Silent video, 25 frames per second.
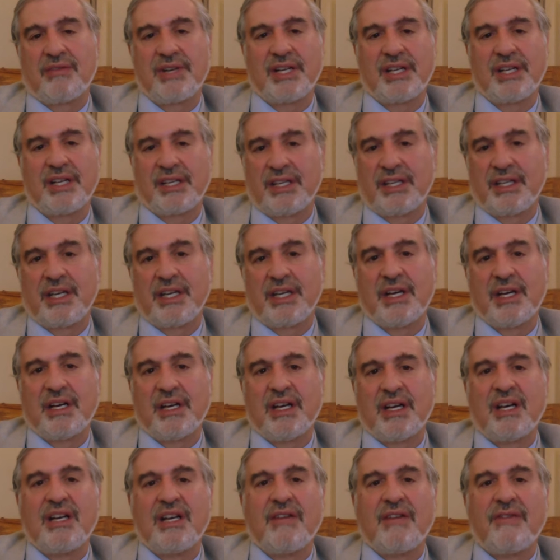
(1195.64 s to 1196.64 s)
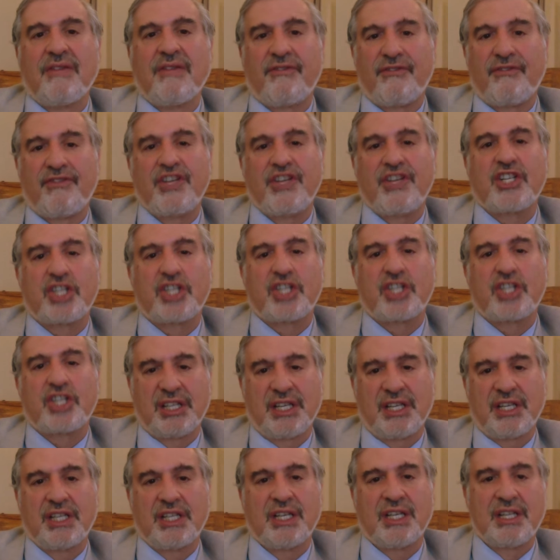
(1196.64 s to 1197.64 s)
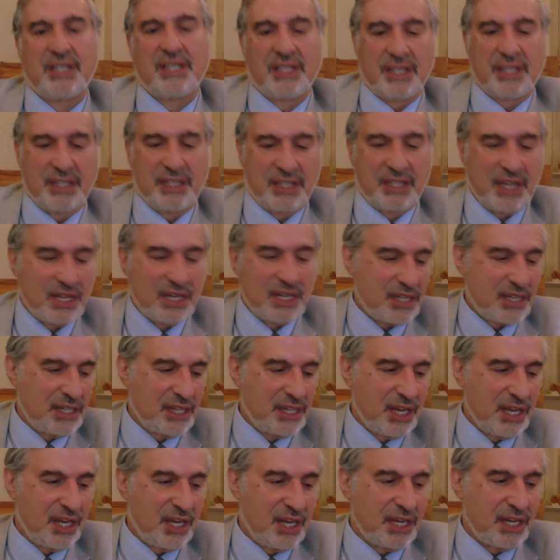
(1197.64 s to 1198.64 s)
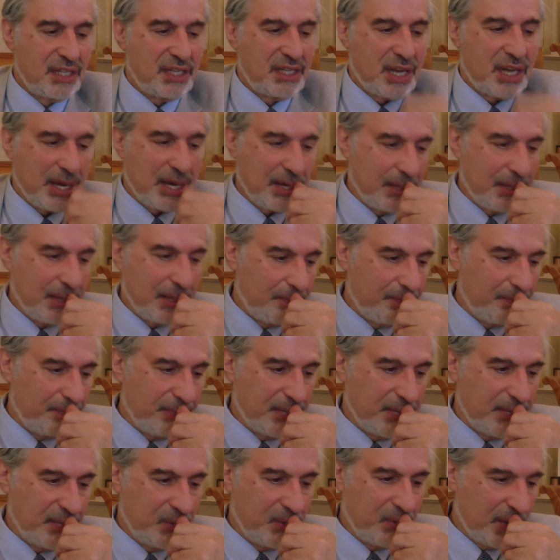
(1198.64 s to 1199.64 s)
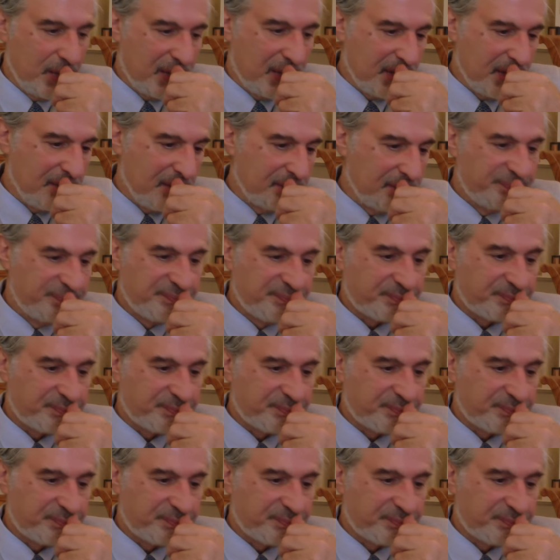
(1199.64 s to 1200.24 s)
not really an officially designated title with them.